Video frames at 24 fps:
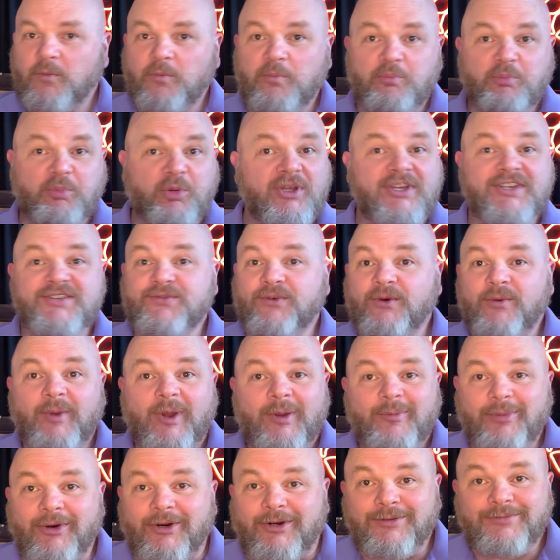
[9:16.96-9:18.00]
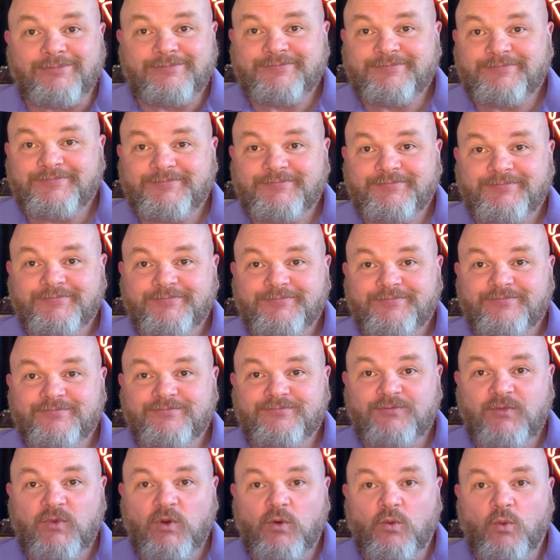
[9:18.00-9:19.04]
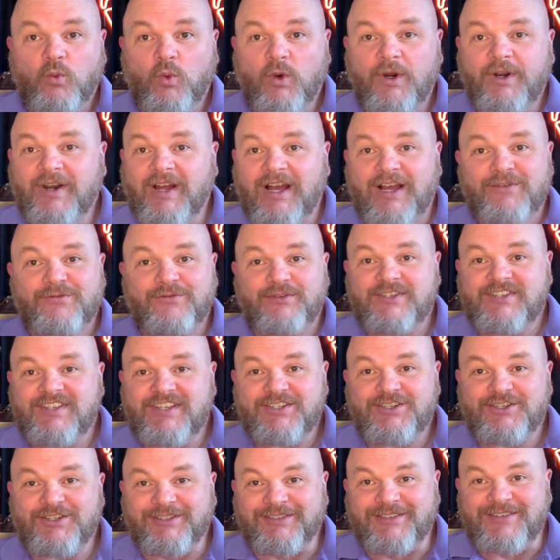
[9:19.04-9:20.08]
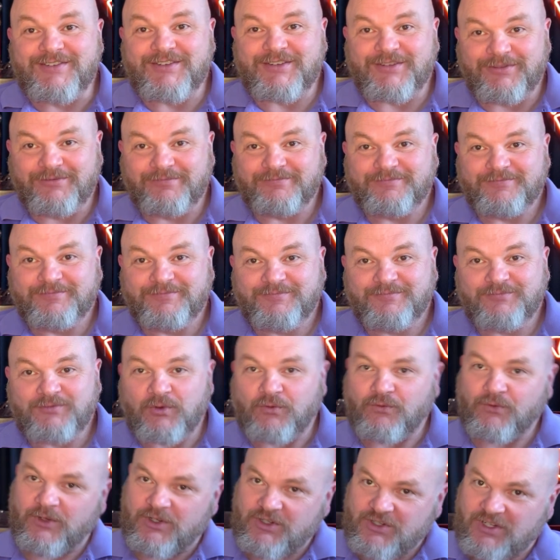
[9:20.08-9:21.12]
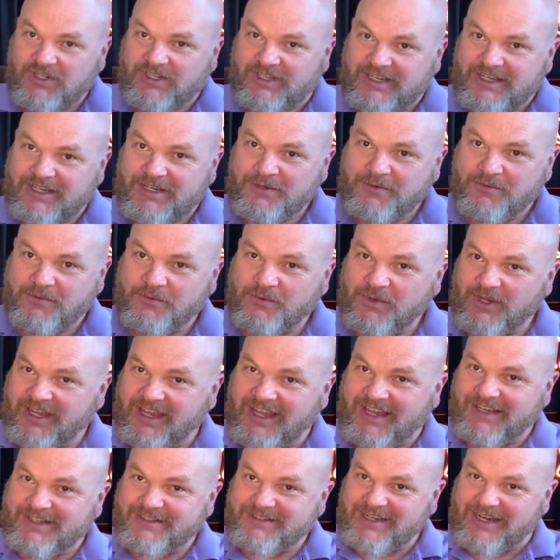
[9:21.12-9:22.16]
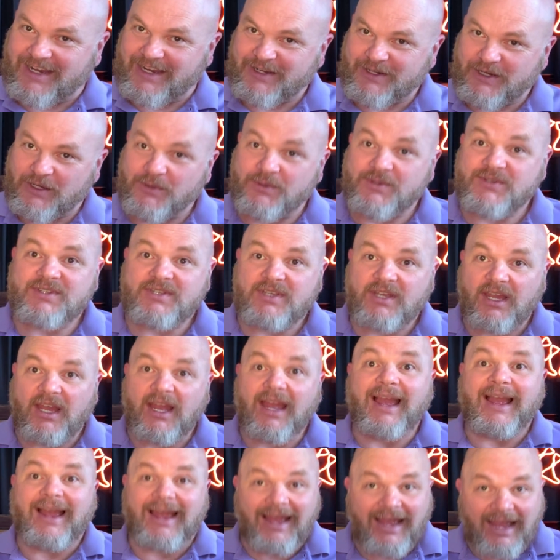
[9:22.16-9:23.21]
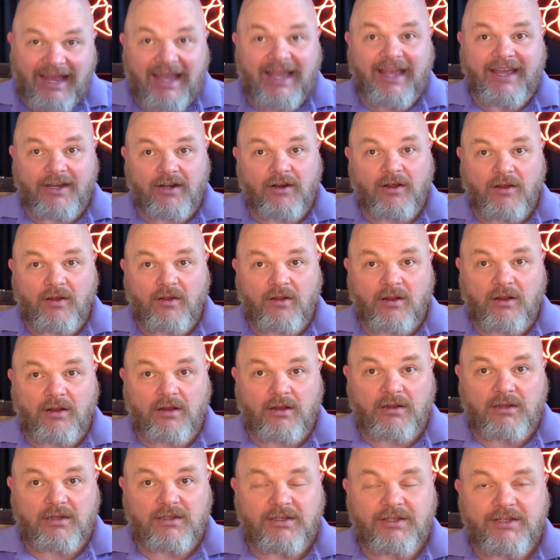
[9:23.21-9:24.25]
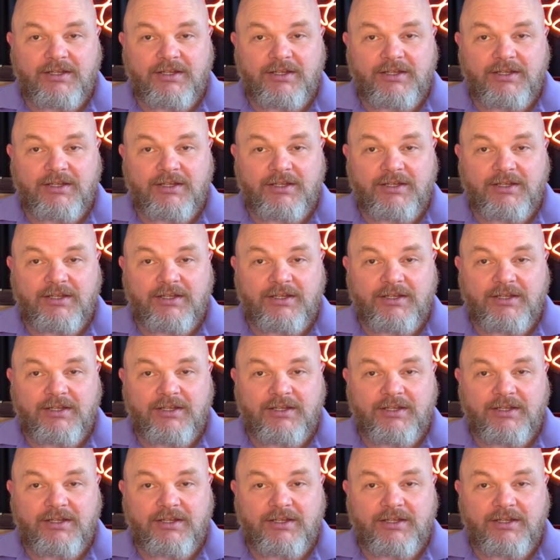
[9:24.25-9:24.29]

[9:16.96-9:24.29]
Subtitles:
please remember, we're not physicians. Officially, we can't diagnose at all.